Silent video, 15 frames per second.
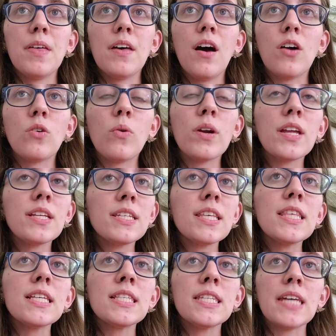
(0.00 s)
According to
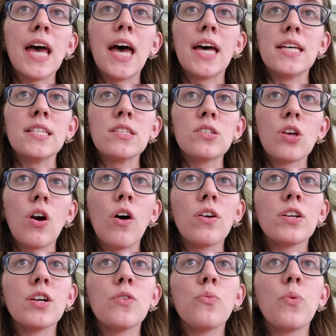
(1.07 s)
this test,
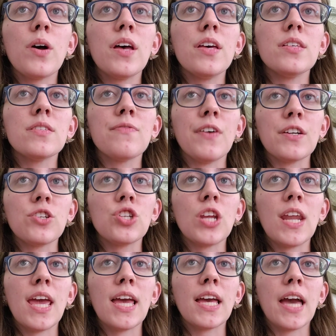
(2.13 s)
Connor was
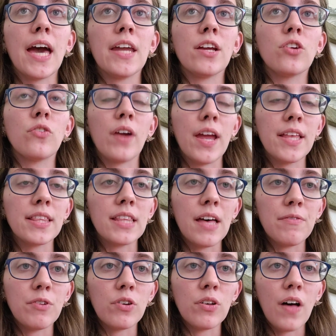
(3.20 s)
functioning at a grade
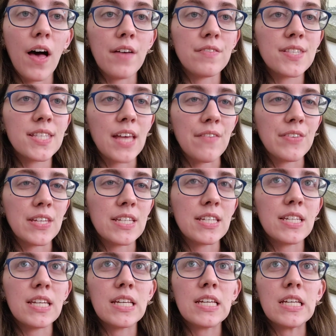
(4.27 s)
level of 7
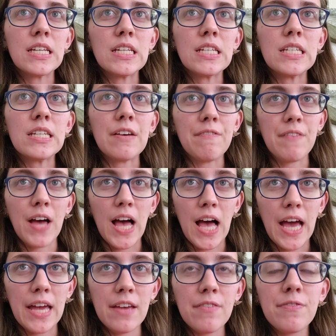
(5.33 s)
to
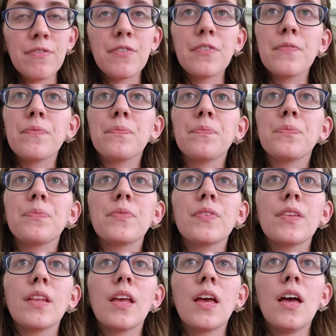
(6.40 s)
5.
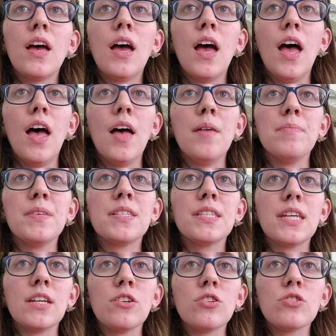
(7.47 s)
The
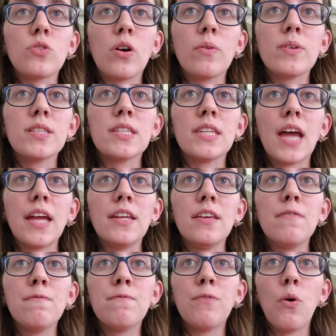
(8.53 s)
standard score was
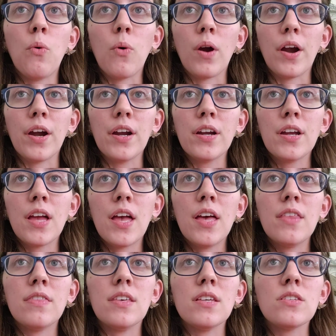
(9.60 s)
94.
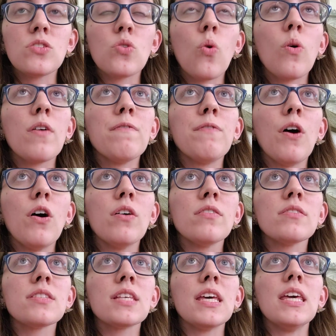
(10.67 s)
This score
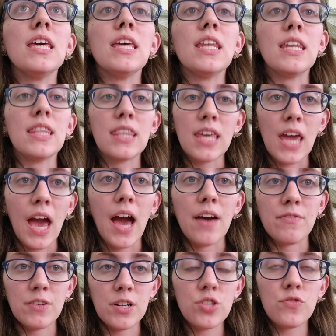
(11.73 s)
falls in the
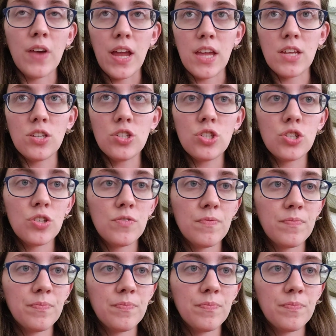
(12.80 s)
average range.